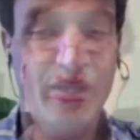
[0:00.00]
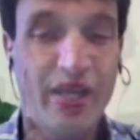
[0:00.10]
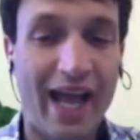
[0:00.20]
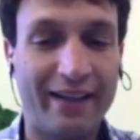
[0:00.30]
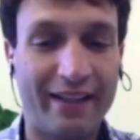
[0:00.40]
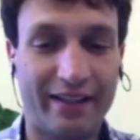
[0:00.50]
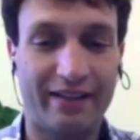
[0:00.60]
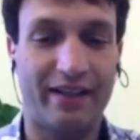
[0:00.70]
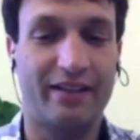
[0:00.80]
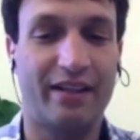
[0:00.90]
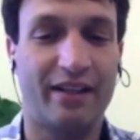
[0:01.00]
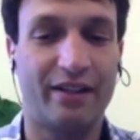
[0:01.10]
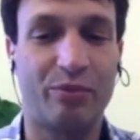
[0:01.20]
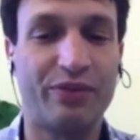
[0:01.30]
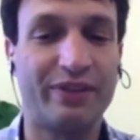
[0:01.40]
Yeah, I think that the, the,
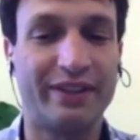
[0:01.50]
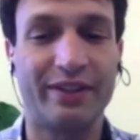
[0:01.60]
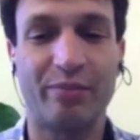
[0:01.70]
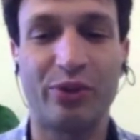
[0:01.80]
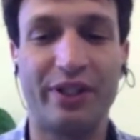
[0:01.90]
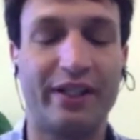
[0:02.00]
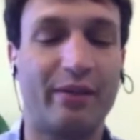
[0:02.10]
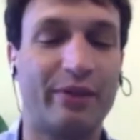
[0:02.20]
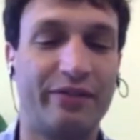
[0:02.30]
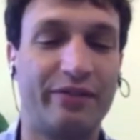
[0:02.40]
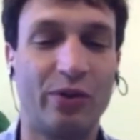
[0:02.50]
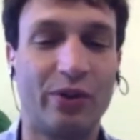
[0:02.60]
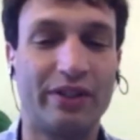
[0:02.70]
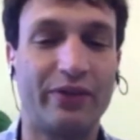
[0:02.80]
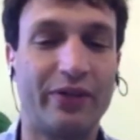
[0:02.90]
the, proof is in the pudding. I mean, if you
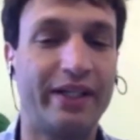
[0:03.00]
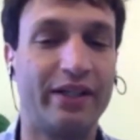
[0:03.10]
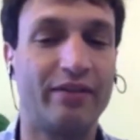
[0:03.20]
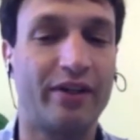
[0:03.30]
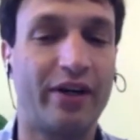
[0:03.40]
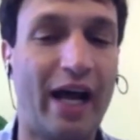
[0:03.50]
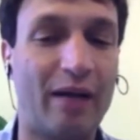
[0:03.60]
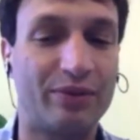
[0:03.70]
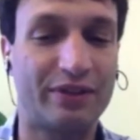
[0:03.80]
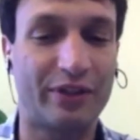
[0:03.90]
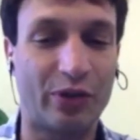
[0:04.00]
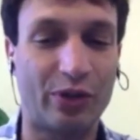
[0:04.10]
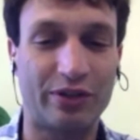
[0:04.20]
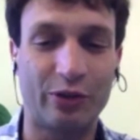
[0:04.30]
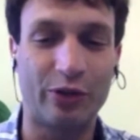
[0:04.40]
look at the rating of our apps, they're
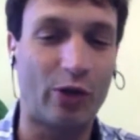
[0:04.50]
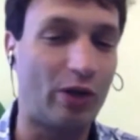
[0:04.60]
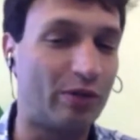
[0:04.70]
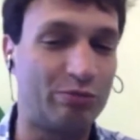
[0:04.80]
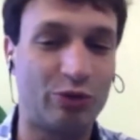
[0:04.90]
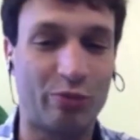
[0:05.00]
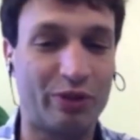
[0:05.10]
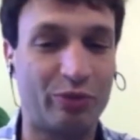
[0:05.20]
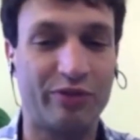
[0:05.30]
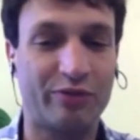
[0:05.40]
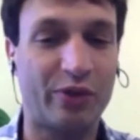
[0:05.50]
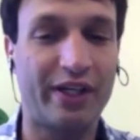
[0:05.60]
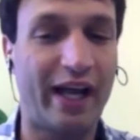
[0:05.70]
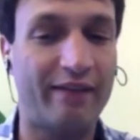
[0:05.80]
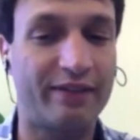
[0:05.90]
on they're all you know between four
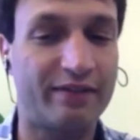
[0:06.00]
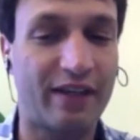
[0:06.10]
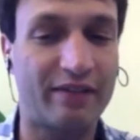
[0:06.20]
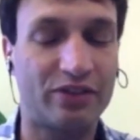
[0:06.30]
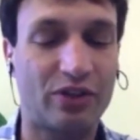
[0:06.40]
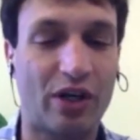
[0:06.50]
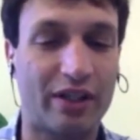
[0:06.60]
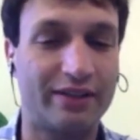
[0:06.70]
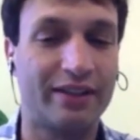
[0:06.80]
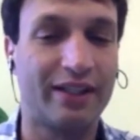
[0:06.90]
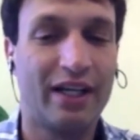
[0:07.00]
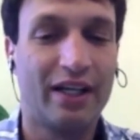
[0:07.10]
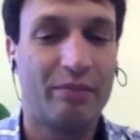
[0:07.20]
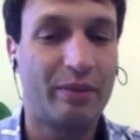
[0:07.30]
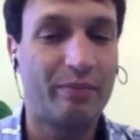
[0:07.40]
and a half and five stars
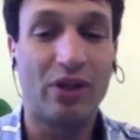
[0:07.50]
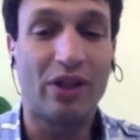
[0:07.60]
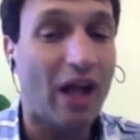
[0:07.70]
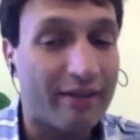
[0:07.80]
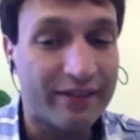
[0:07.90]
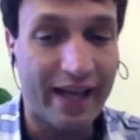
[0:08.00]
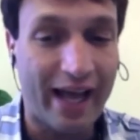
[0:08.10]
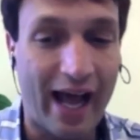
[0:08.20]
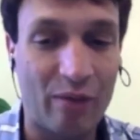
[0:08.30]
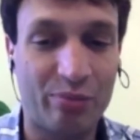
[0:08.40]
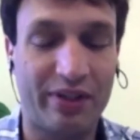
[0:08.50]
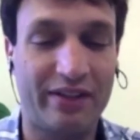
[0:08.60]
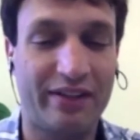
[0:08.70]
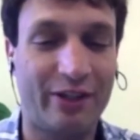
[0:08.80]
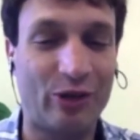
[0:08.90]
people love the app
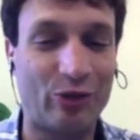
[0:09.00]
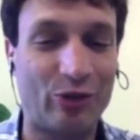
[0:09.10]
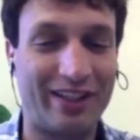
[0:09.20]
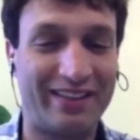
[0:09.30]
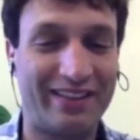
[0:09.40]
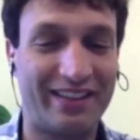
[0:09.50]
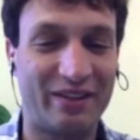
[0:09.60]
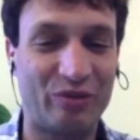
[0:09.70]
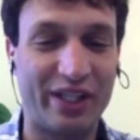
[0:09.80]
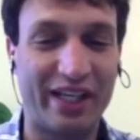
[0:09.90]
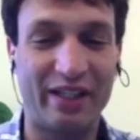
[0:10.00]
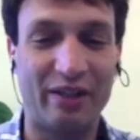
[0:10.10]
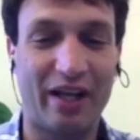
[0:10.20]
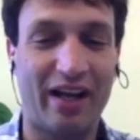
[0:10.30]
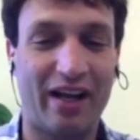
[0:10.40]
and you know they they're we're
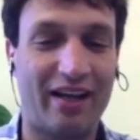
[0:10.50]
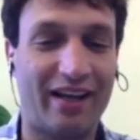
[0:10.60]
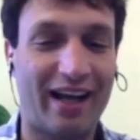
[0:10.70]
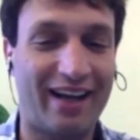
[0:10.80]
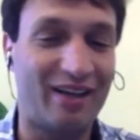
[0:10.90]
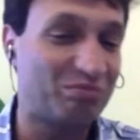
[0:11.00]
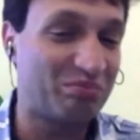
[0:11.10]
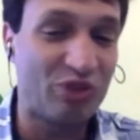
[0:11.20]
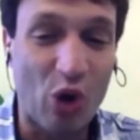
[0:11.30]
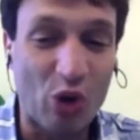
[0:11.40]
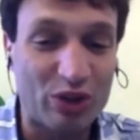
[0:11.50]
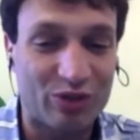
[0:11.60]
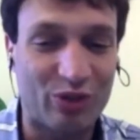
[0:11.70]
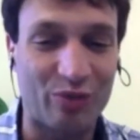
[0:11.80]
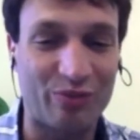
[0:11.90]
getting uh, uh,
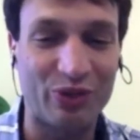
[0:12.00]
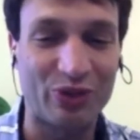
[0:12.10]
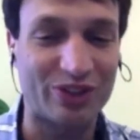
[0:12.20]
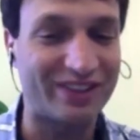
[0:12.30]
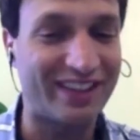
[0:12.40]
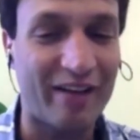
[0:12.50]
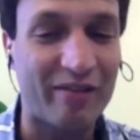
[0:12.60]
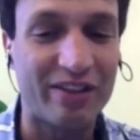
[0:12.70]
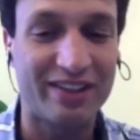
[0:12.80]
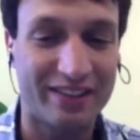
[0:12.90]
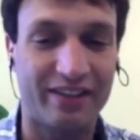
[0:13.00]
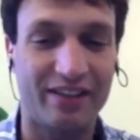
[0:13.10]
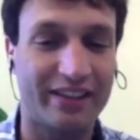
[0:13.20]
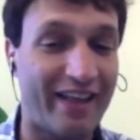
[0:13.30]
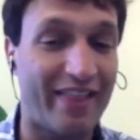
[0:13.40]
notes from users every
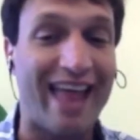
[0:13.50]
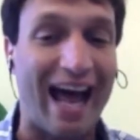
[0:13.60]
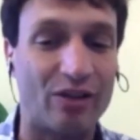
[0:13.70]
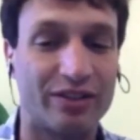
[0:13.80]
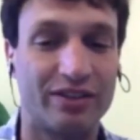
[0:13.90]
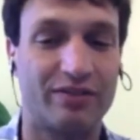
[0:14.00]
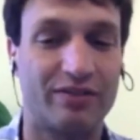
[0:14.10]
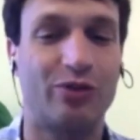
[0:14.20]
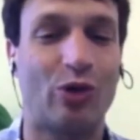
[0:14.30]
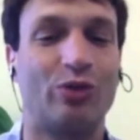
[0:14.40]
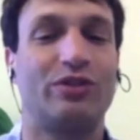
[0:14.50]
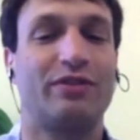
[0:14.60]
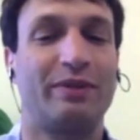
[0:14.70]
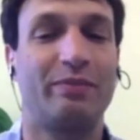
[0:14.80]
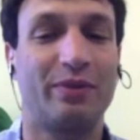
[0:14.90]
single day thousands of notes
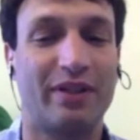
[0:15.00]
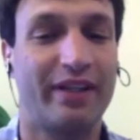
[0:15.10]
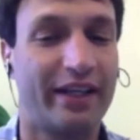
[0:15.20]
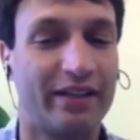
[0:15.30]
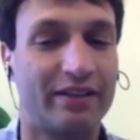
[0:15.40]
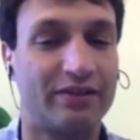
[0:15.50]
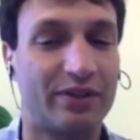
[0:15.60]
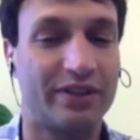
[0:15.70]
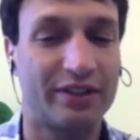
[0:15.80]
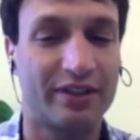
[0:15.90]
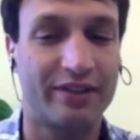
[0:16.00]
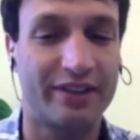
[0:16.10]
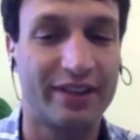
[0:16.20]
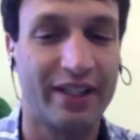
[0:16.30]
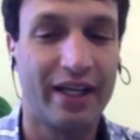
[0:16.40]
of people that thank us for the
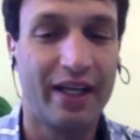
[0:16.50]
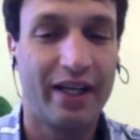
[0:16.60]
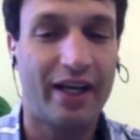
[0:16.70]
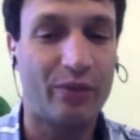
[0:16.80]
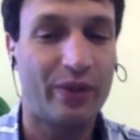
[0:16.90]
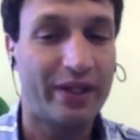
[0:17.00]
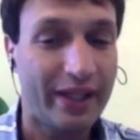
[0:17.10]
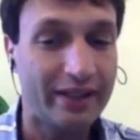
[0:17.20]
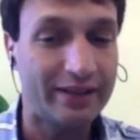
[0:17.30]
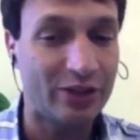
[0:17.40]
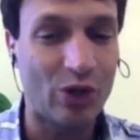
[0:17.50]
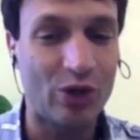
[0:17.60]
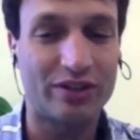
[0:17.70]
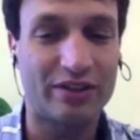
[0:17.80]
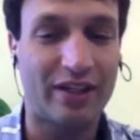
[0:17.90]
service and within these
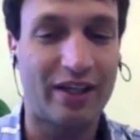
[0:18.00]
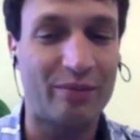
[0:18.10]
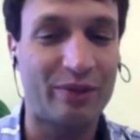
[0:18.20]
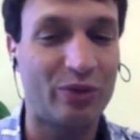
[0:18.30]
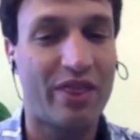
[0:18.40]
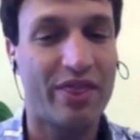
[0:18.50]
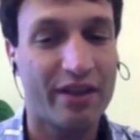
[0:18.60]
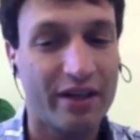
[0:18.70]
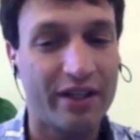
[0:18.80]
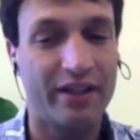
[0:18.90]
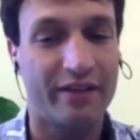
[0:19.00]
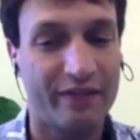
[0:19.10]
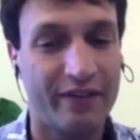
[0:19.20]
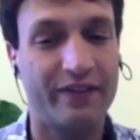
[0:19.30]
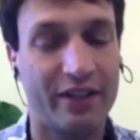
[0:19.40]
notes uh, between 30 and
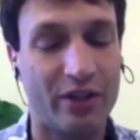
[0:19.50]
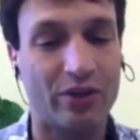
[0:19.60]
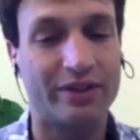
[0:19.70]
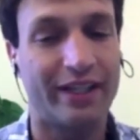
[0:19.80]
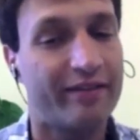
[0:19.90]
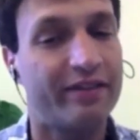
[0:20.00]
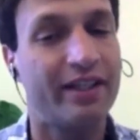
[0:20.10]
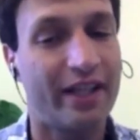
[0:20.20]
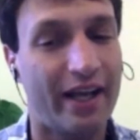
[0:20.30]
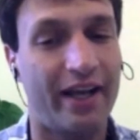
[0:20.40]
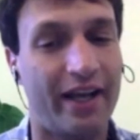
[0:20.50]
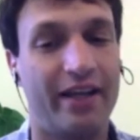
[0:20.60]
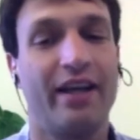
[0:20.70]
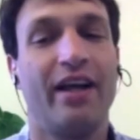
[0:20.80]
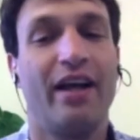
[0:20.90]
50 notes every day